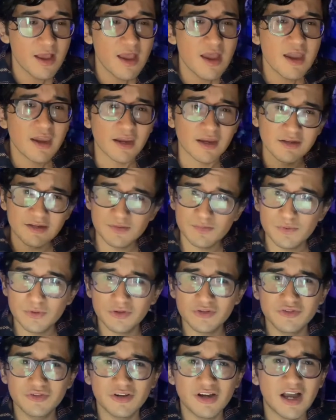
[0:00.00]
In the
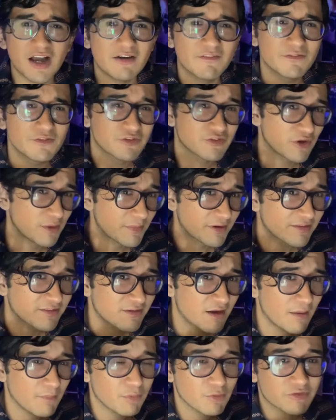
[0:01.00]
book, you have some
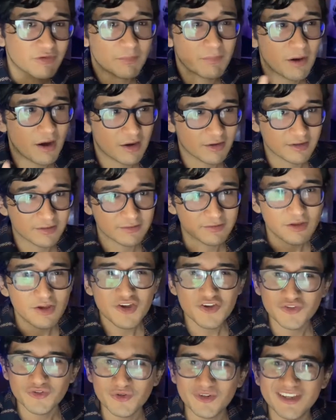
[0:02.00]
examples about it.
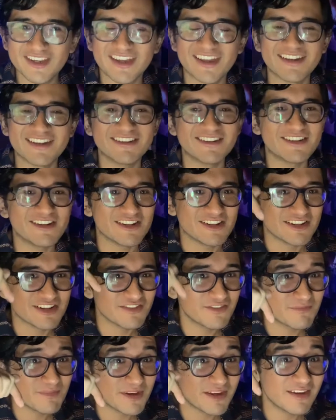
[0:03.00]
You can
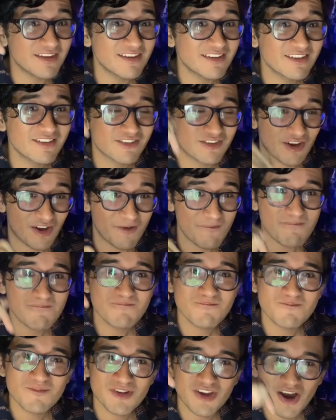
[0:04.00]
leave me some
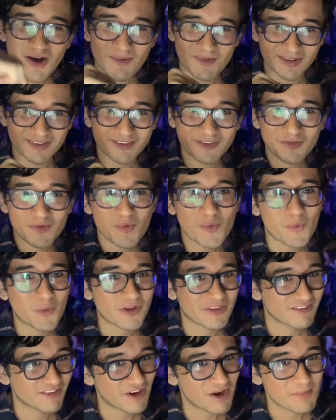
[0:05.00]
comments
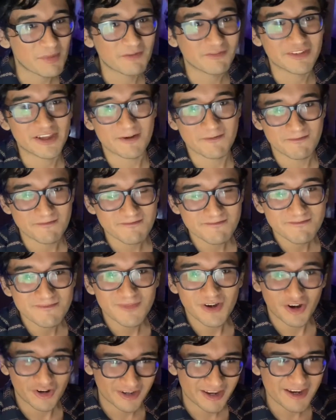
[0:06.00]
with some of them,
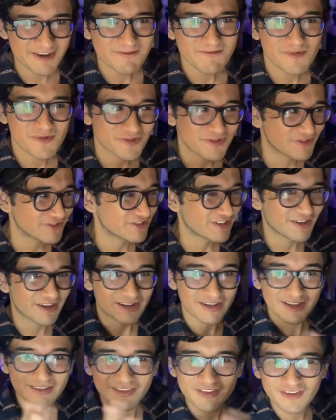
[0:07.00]
okay? Yeah,
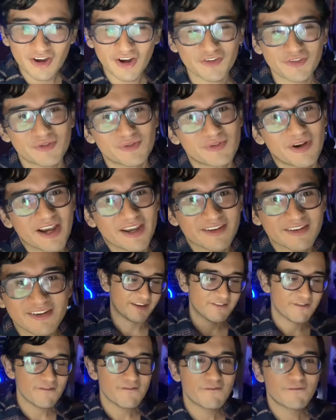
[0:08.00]
let's go to right.
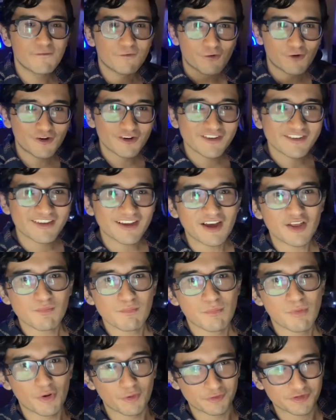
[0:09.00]
Force and
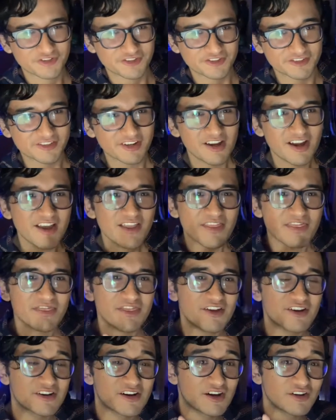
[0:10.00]
motion.
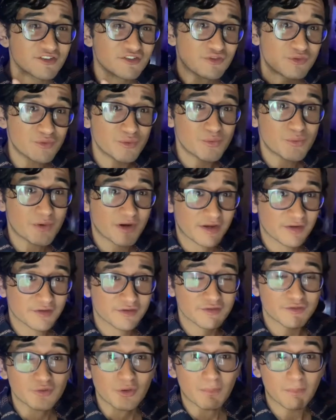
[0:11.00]
There are two
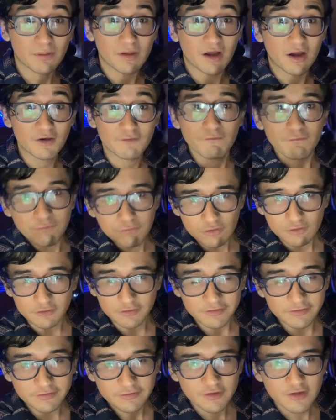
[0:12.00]
ways to apply
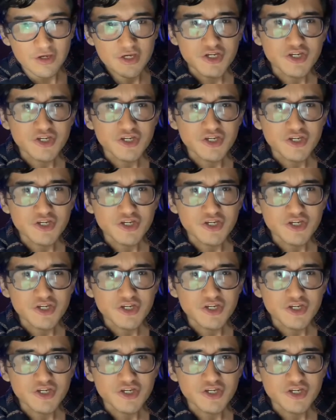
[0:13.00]
force.